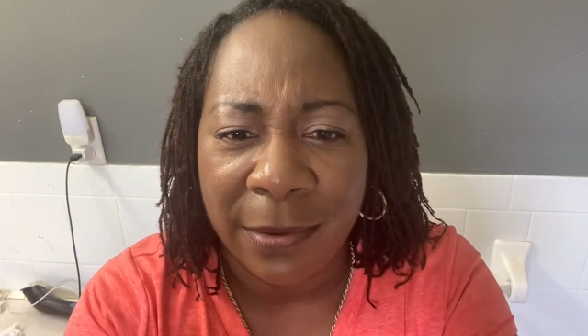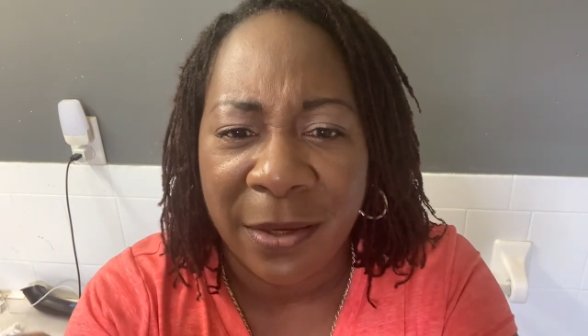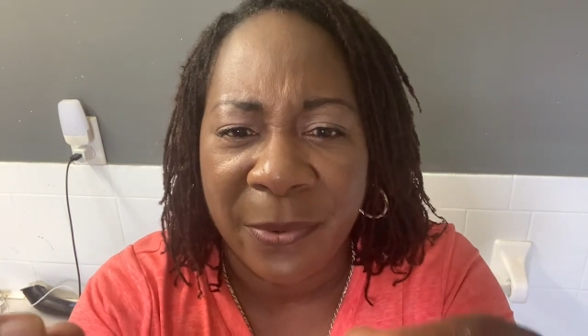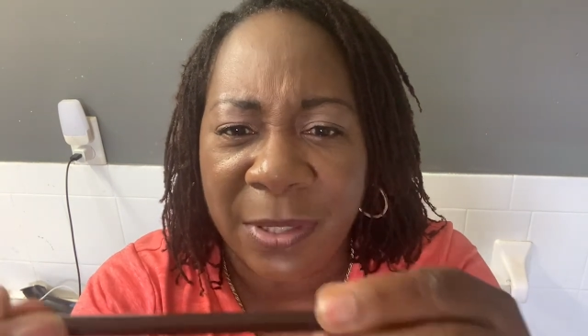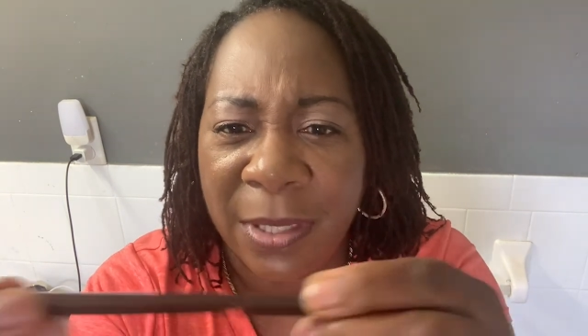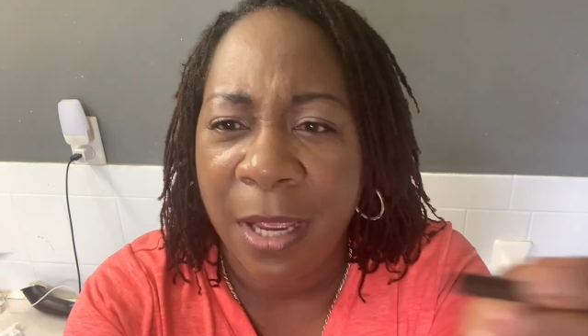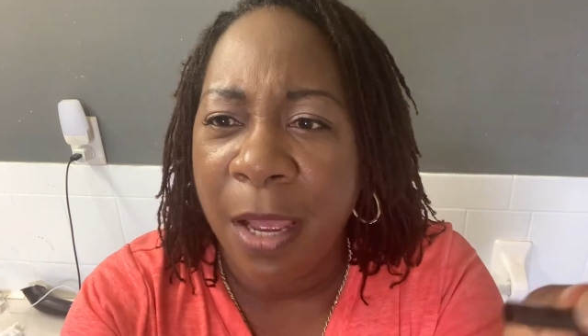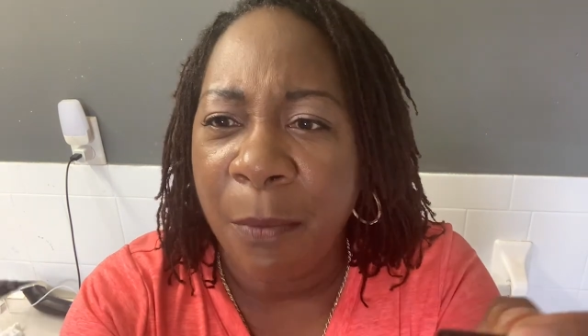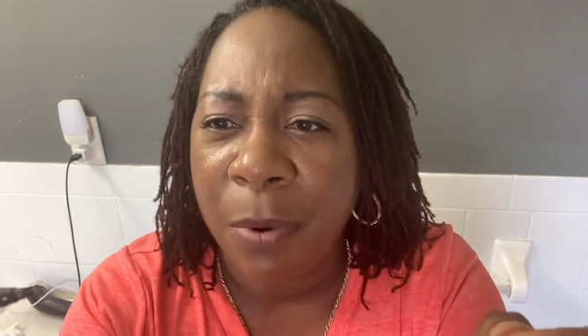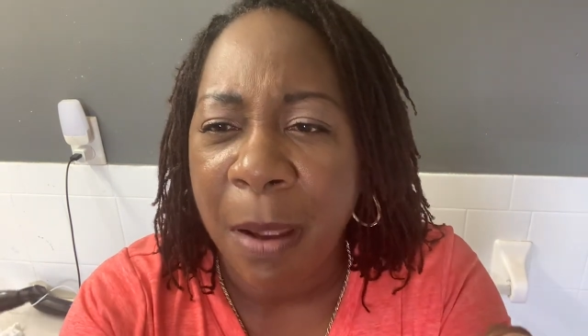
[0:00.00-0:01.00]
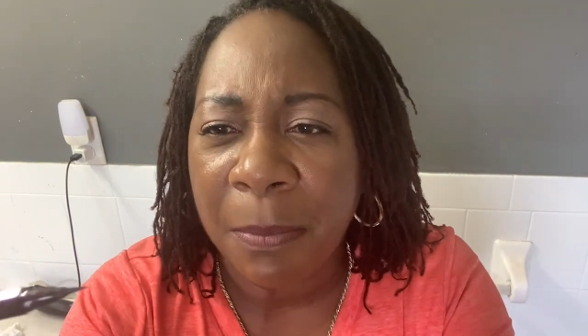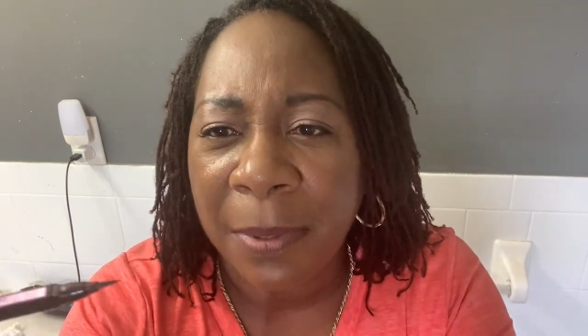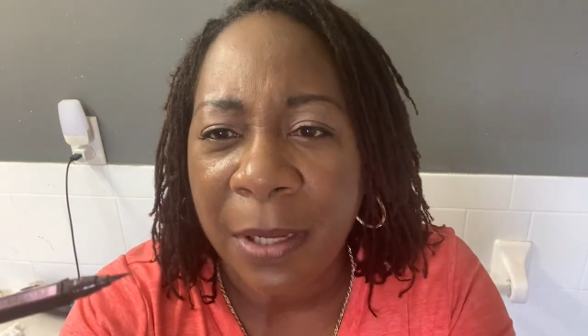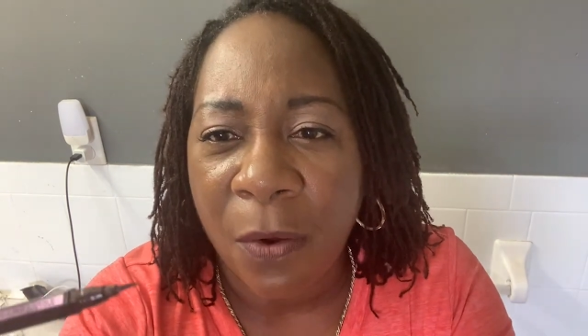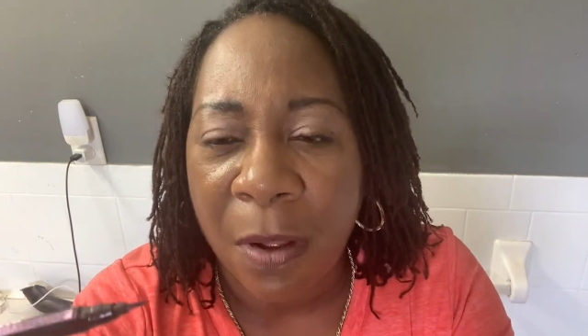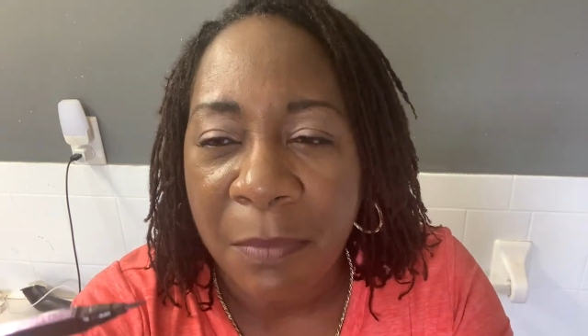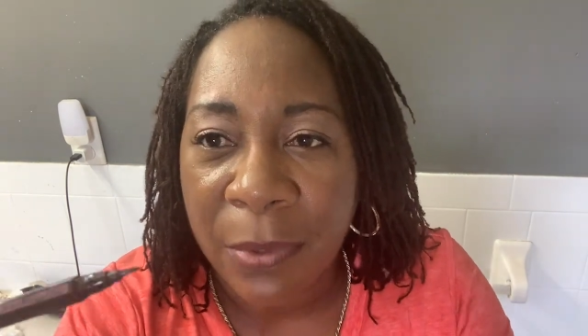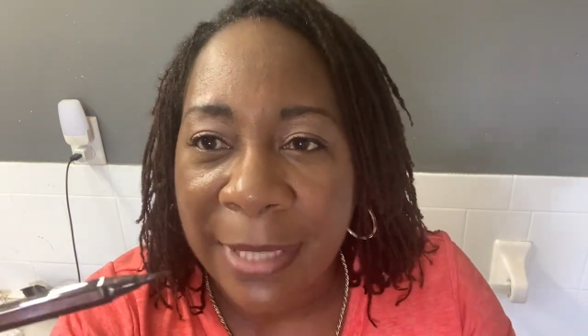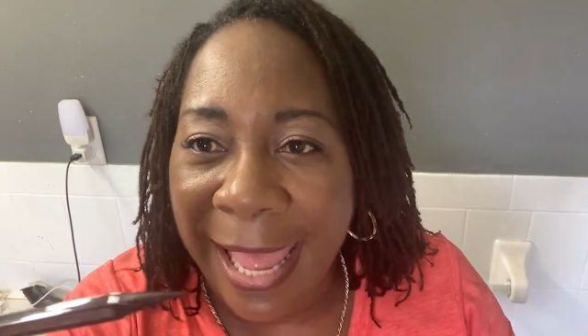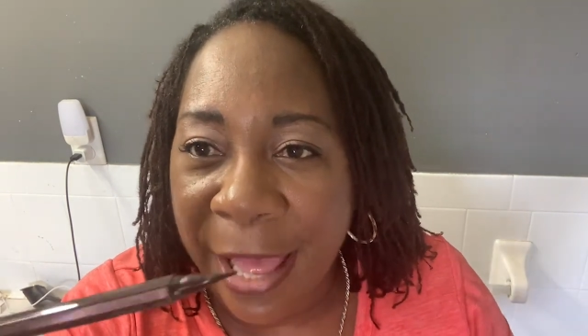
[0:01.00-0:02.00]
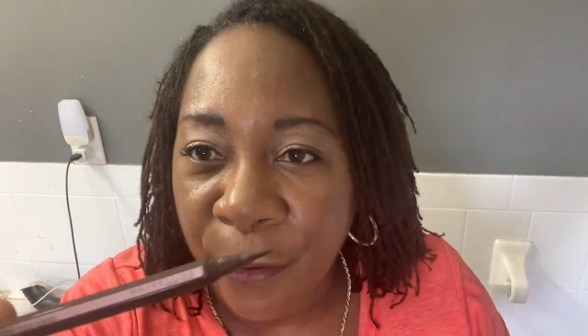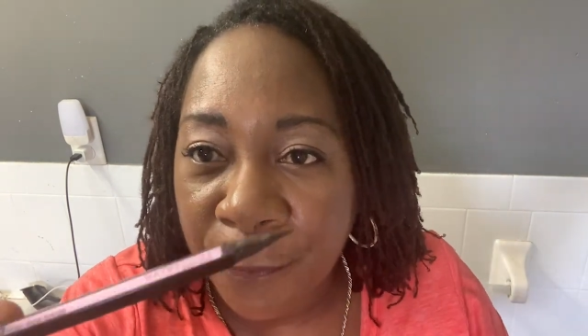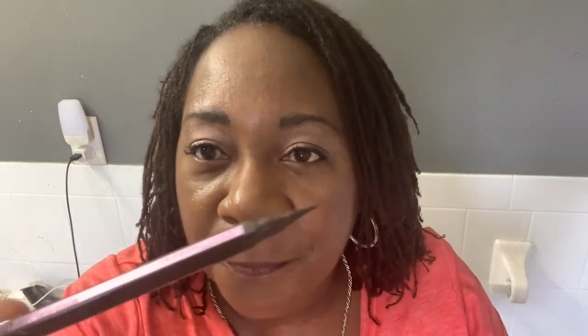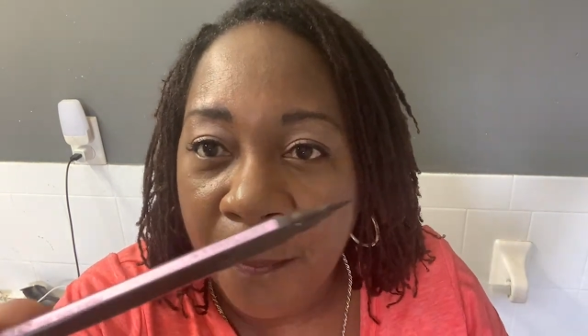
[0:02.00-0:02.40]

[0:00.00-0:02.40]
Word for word: so it's probably almost out.